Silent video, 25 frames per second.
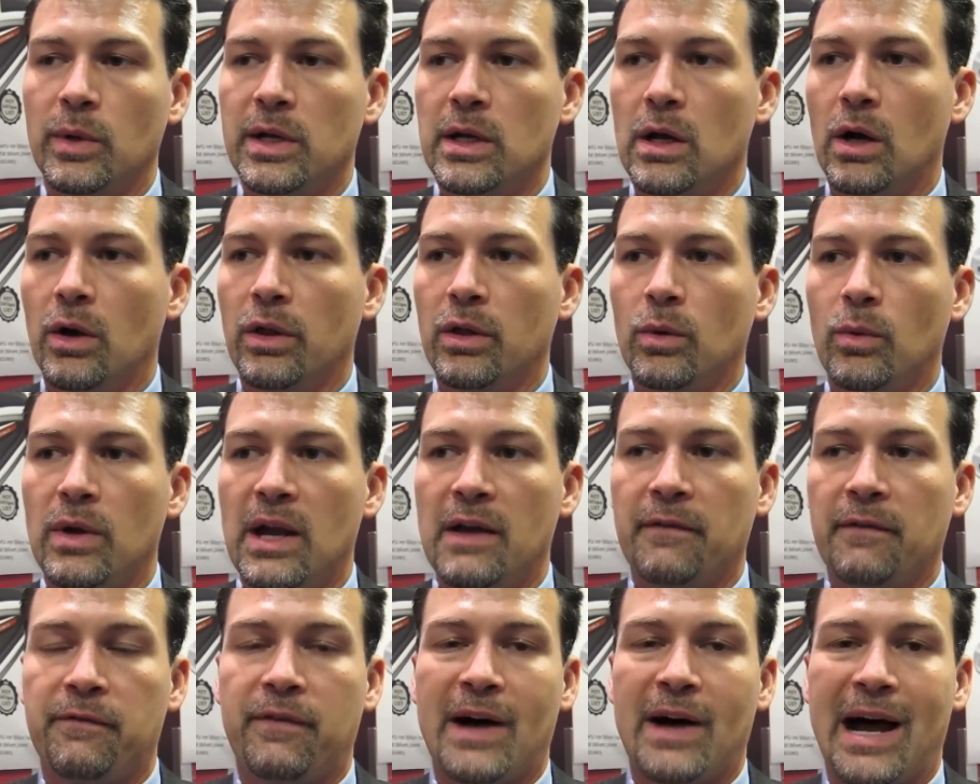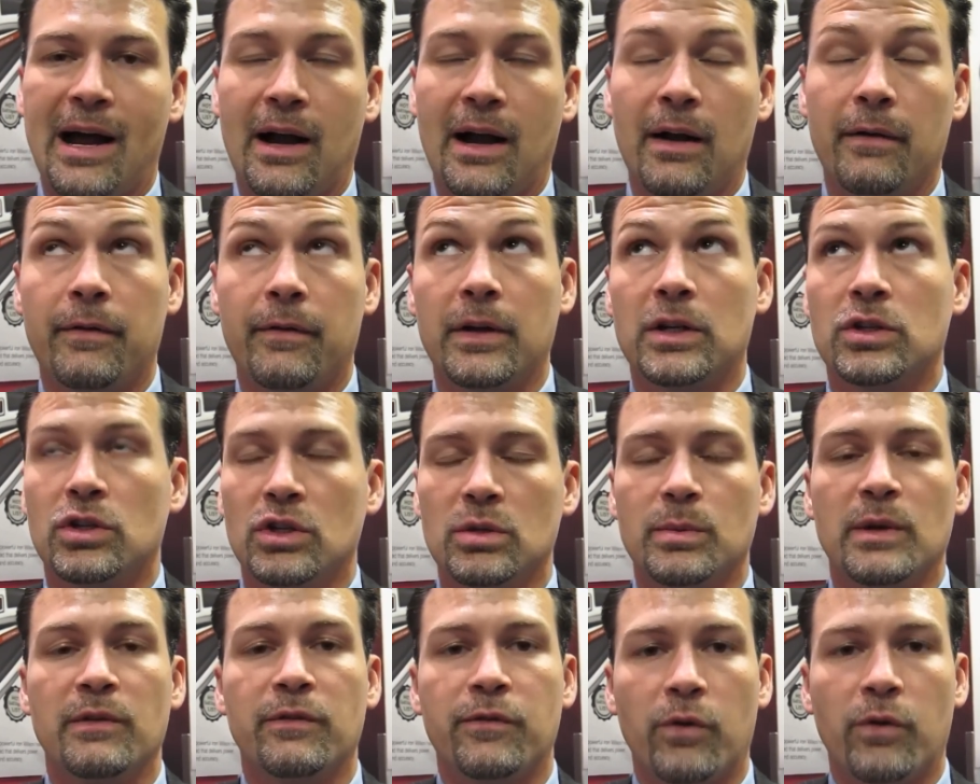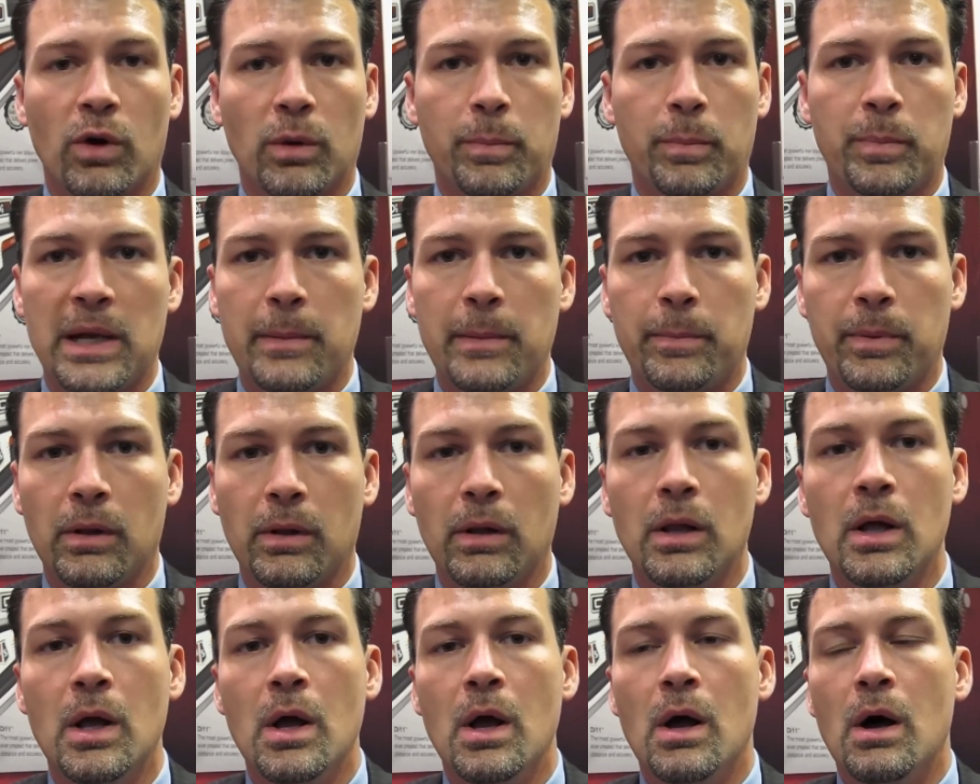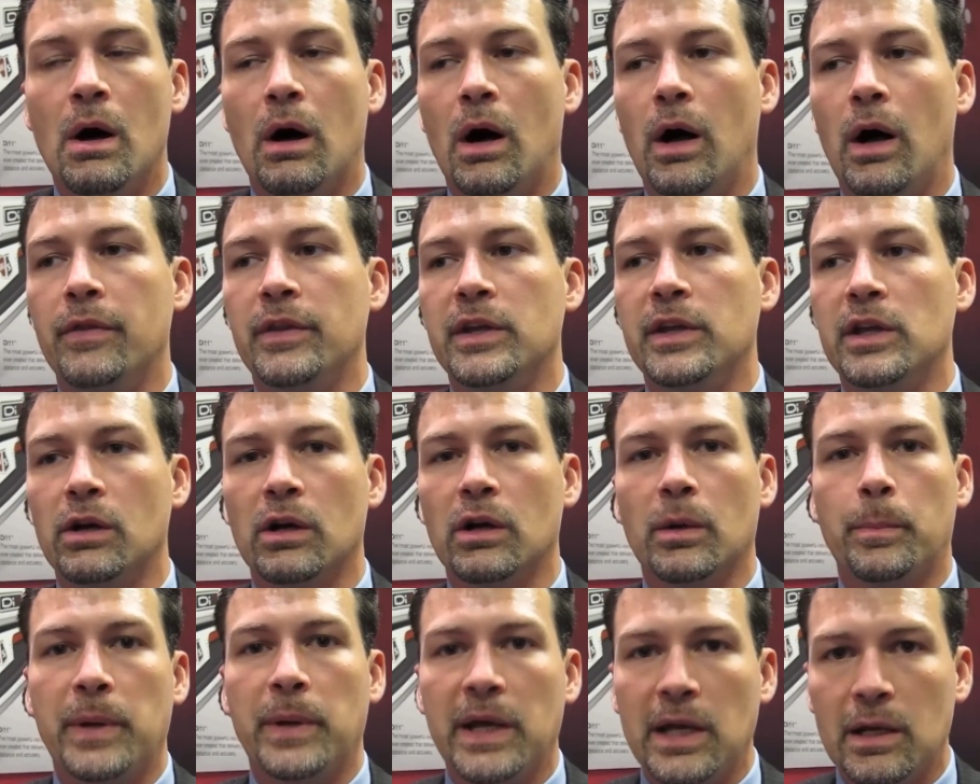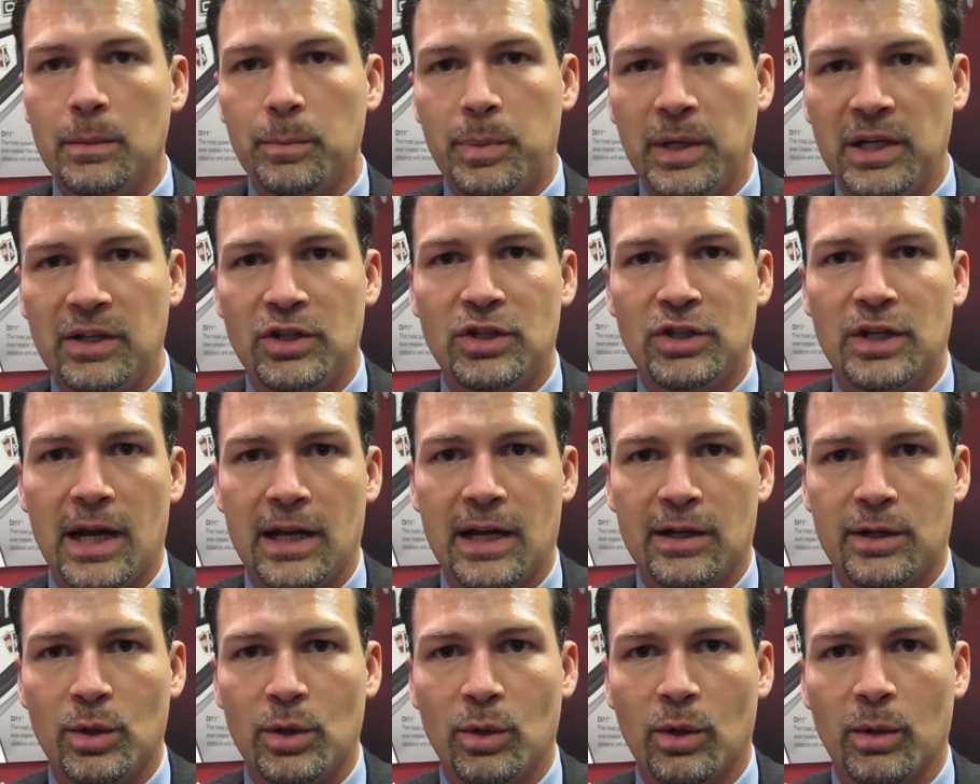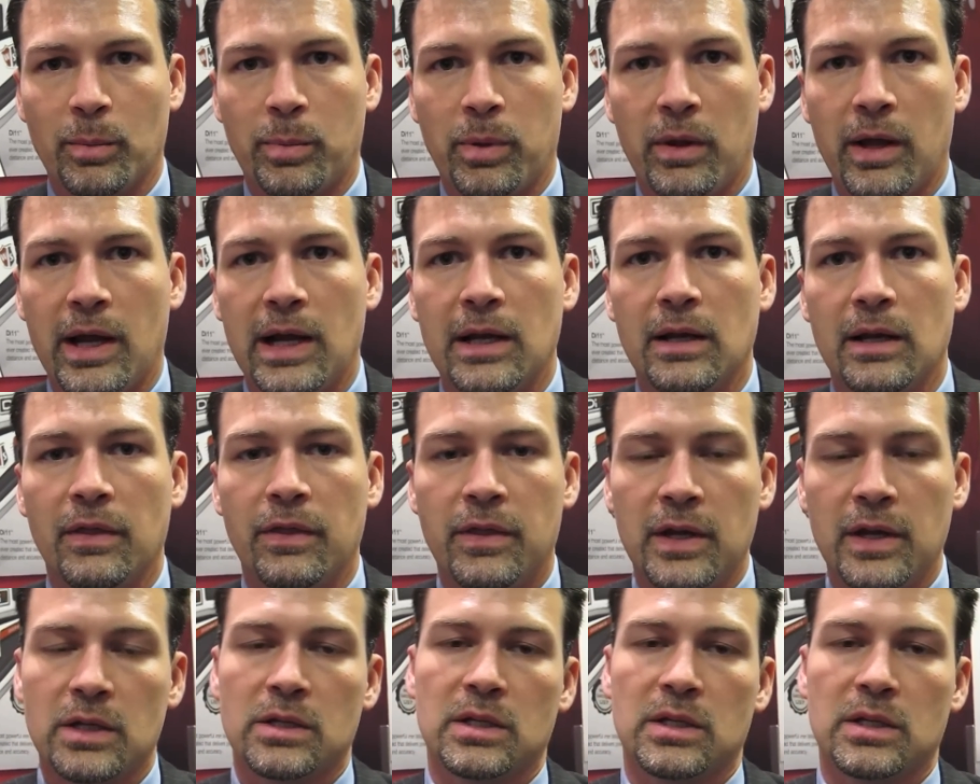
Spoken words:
We know that we have 4 people on the European PGA Tour playing it.